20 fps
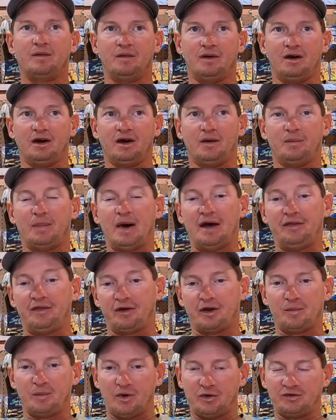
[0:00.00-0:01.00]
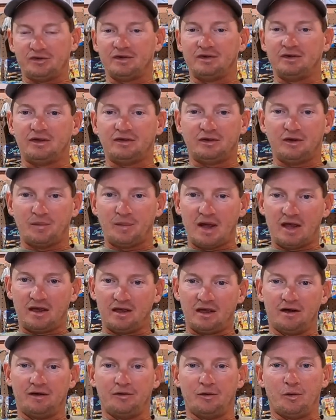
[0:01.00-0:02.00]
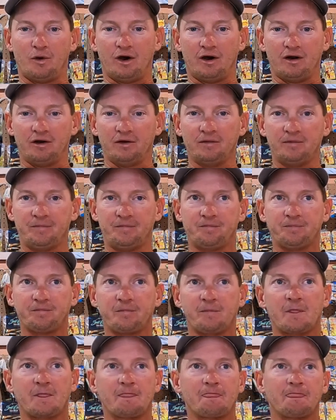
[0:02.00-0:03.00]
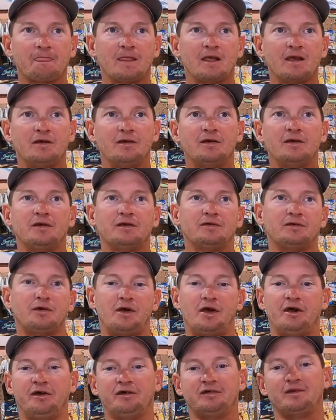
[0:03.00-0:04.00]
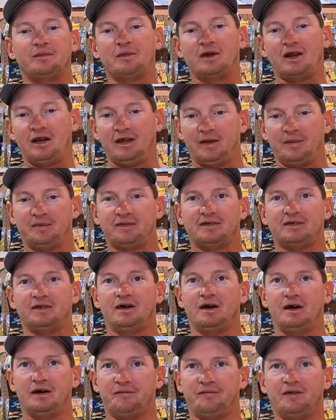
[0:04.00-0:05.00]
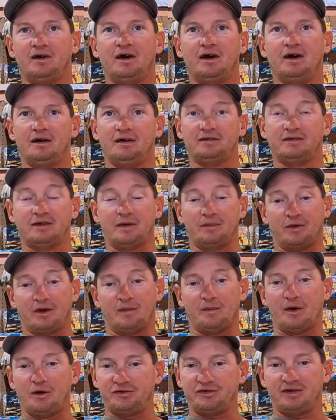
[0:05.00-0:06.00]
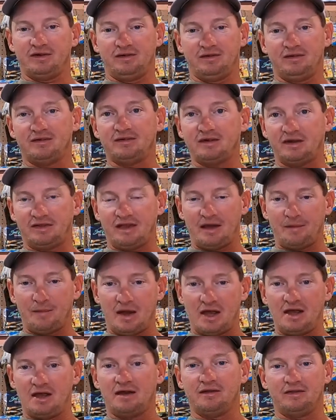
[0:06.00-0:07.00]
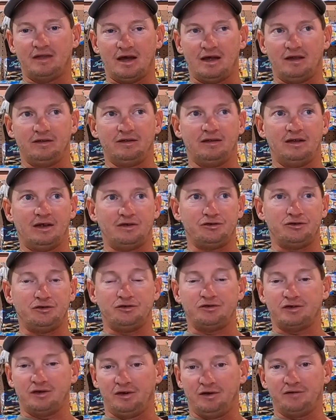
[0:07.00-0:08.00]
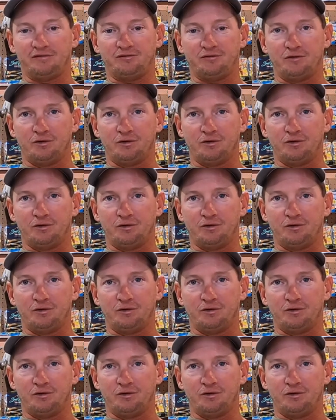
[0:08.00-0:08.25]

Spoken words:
by the commotion that they're making on the water. So here are some clips of some commotions that they make that you should look